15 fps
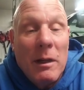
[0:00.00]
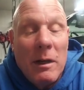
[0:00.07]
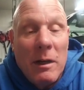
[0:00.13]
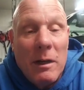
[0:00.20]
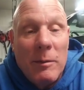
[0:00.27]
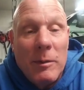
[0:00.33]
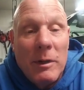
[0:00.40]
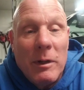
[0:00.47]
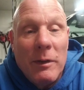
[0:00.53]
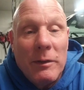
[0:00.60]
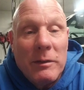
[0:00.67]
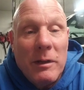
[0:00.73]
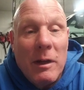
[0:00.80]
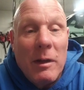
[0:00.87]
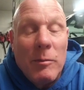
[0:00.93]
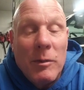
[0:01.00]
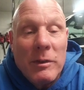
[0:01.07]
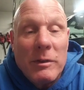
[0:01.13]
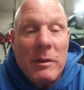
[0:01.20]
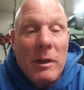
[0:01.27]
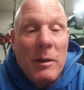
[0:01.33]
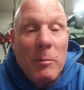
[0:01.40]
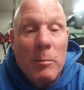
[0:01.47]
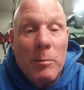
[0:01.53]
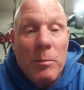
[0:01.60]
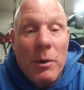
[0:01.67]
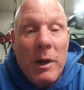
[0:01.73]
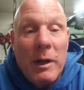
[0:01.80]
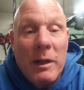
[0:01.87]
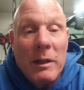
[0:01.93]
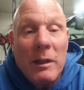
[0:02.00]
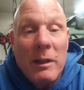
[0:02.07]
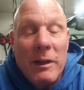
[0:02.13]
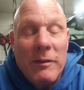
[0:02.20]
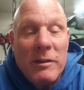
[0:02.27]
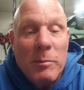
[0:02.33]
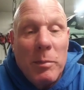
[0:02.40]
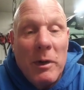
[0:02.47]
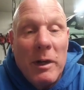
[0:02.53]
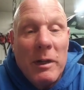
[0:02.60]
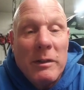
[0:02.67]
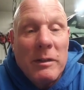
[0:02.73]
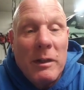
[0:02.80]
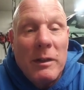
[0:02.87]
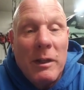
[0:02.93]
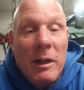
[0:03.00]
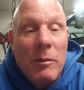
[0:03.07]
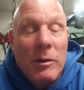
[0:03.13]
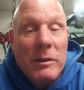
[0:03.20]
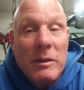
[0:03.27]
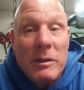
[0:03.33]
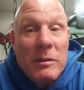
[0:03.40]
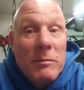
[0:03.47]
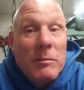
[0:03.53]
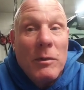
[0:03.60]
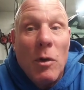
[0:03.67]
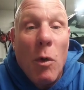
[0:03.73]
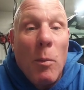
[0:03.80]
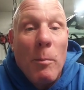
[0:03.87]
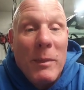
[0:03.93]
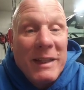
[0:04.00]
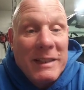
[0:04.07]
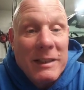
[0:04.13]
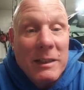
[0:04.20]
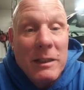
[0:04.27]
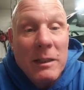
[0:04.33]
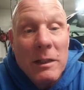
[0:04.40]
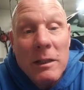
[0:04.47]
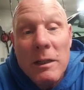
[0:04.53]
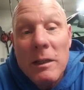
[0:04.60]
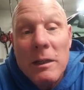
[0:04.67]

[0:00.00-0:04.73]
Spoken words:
all the time, was breaking leaf springs, and they would just go missing,